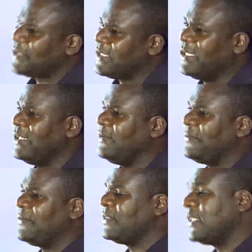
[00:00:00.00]
to see
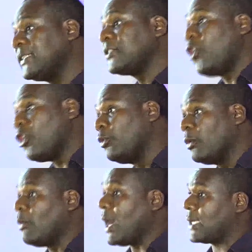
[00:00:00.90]
if this God
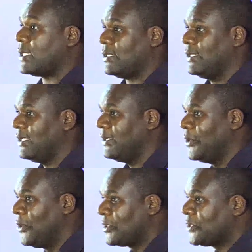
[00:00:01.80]
will work.
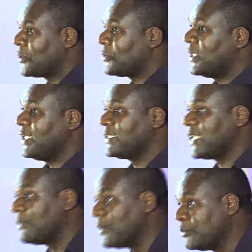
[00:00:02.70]
Kuna ile
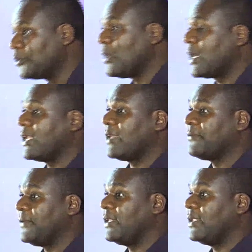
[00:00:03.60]
time mtu wangu
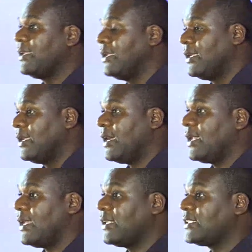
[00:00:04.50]
anafeel
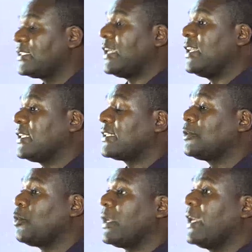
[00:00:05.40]

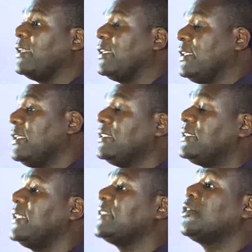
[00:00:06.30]
anataka tu kuona,
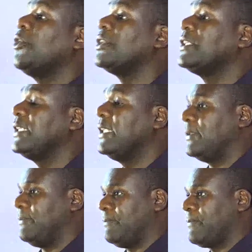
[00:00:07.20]
is this God
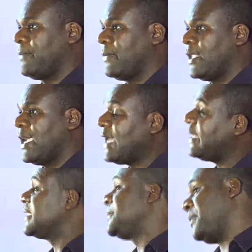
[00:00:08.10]
real?
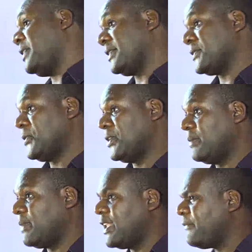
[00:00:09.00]
had experienced God
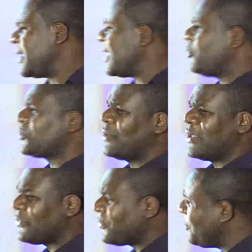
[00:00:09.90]
in my life, but I was
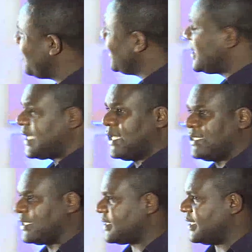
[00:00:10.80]
going through many
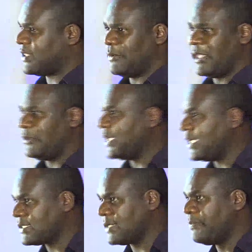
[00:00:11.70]
challenges, like the way you
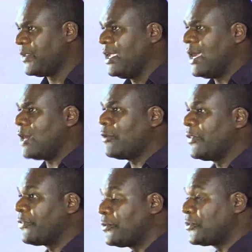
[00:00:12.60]
guys are
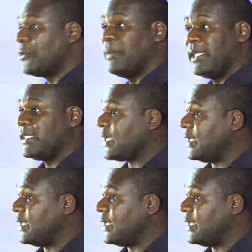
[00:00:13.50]
going through so many